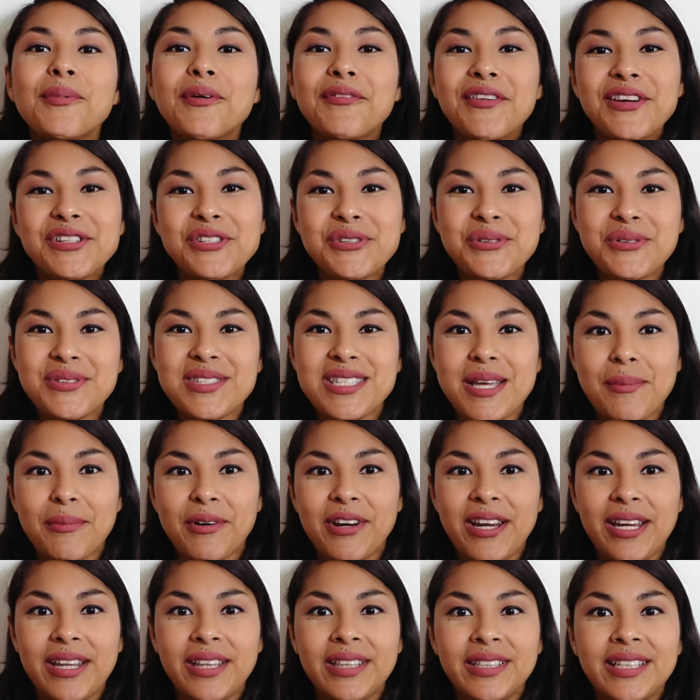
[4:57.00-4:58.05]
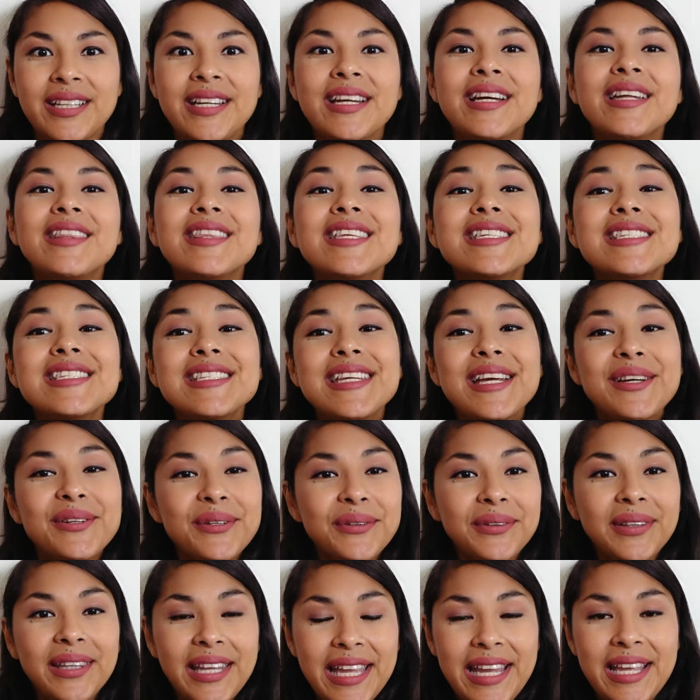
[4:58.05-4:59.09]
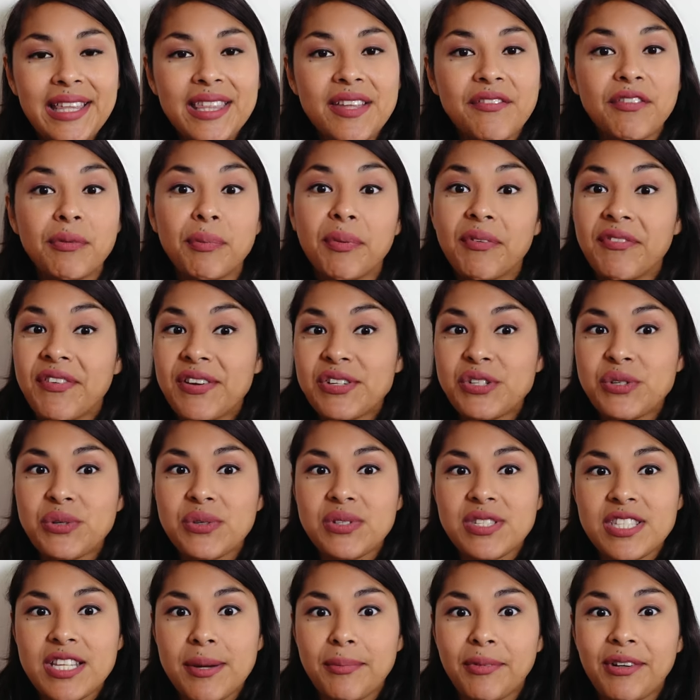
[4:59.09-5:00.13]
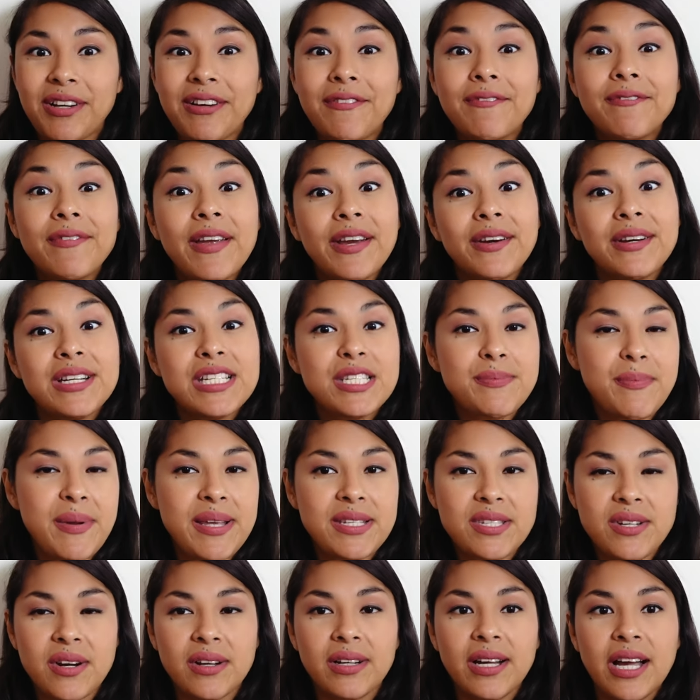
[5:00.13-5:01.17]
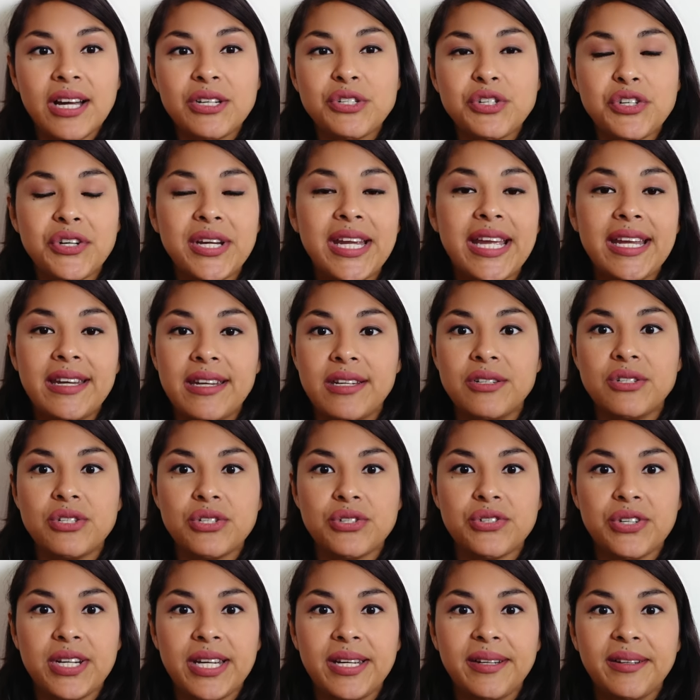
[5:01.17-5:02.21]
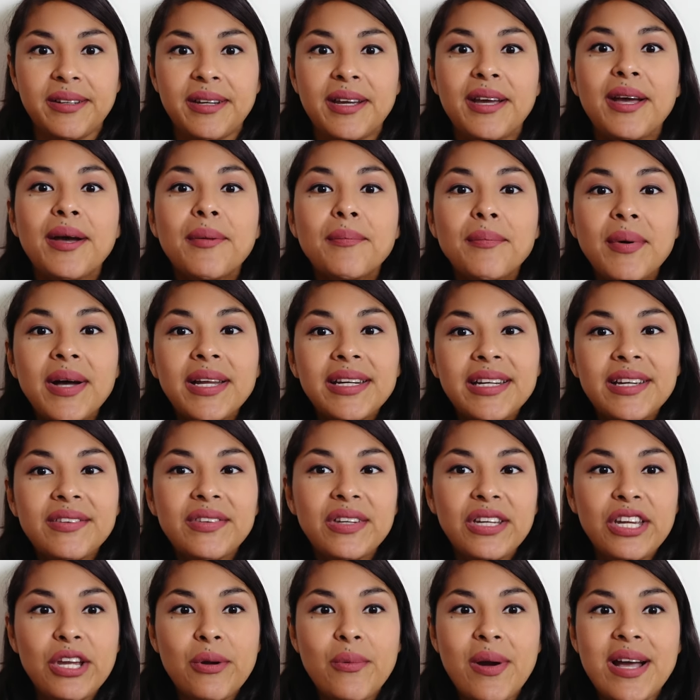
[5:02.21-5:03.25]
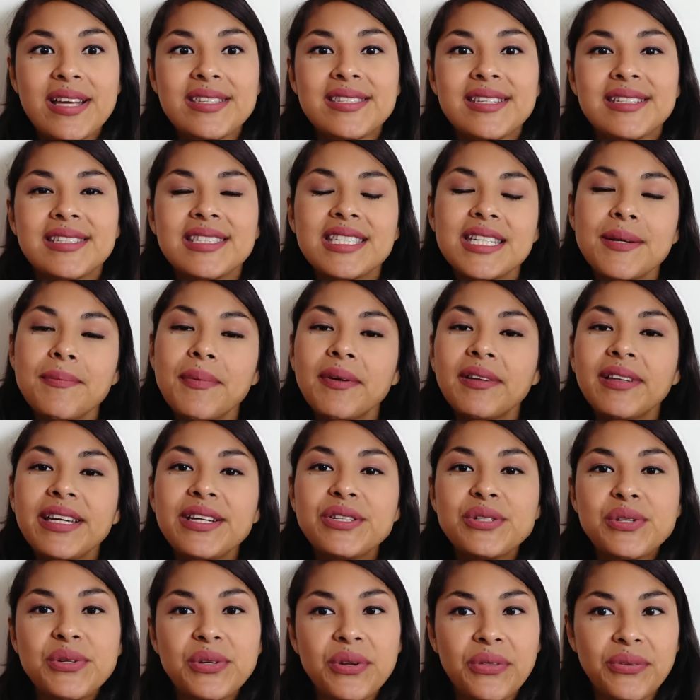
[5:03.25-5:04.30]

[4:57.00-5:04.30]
Professional summary. The standard length of a professional summary varies based on country and industry, but in the US, it's typically two